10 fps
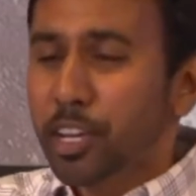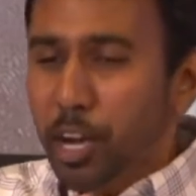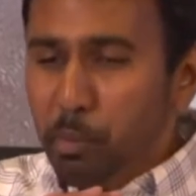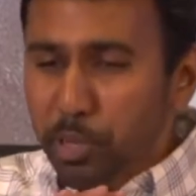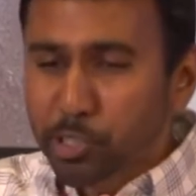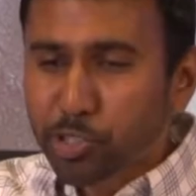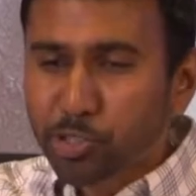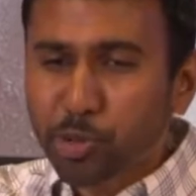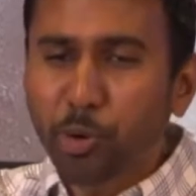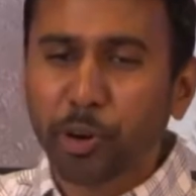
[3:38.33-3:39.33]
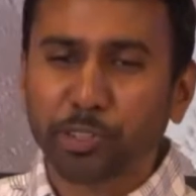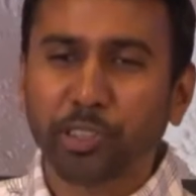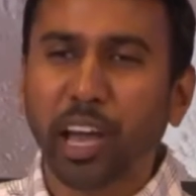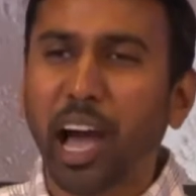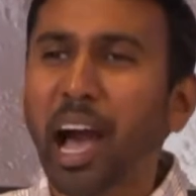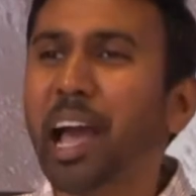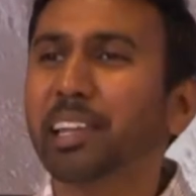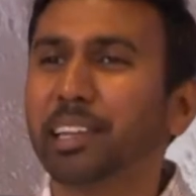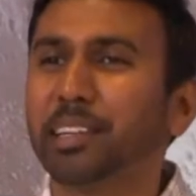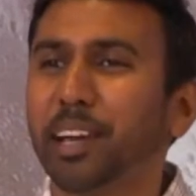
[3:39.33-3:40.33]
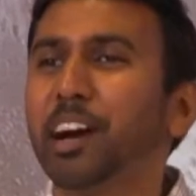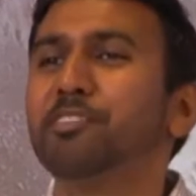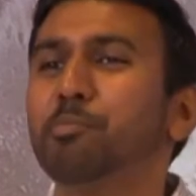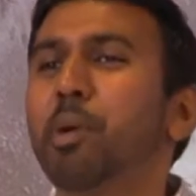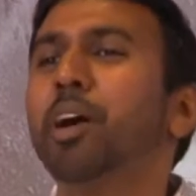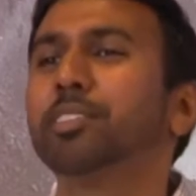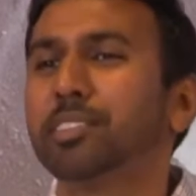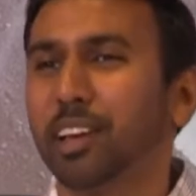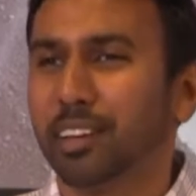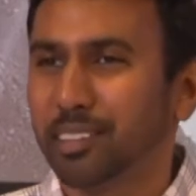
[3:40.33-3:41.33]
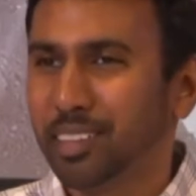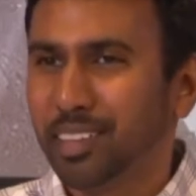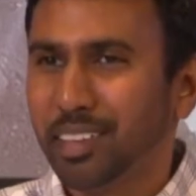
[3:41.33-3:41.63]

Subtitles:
come ashore to the island of Malta